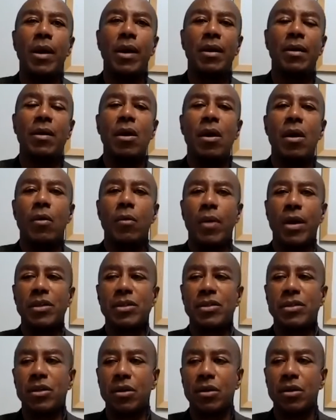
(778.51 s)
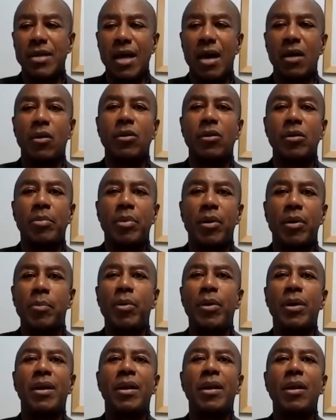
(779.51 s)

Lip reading: in, register, download the book, put